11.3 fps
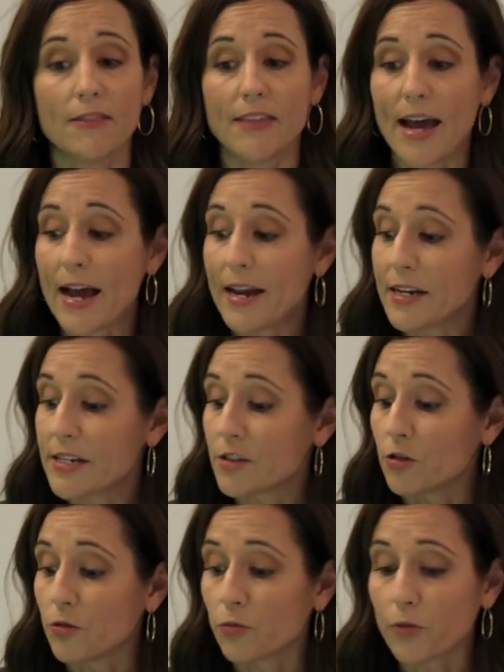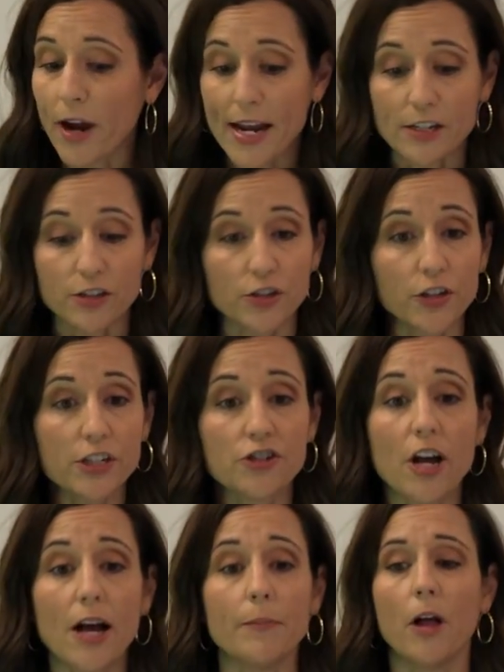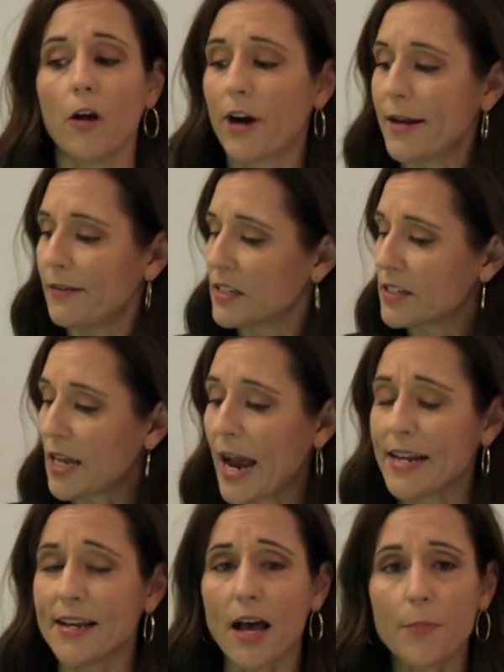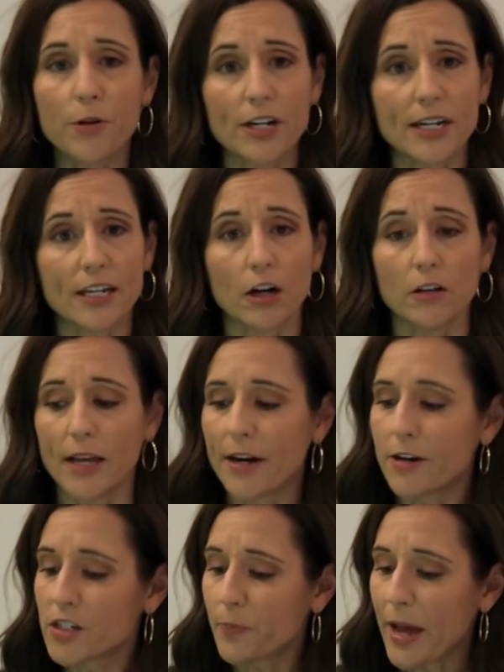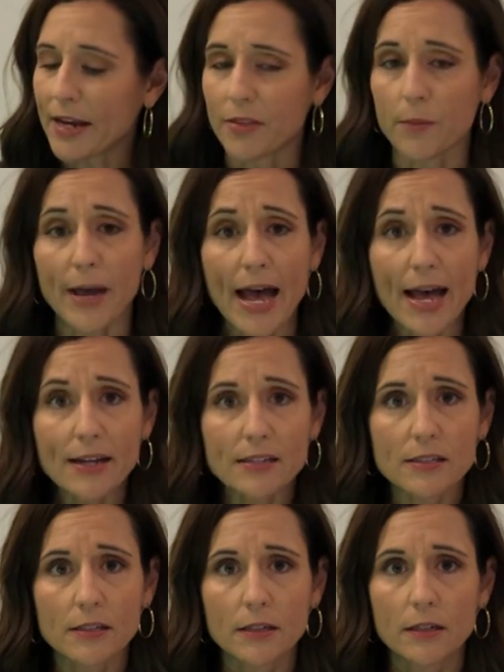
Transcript: That is great. Good job. All right, let's tidy up. We're going to get our letters back in the bags.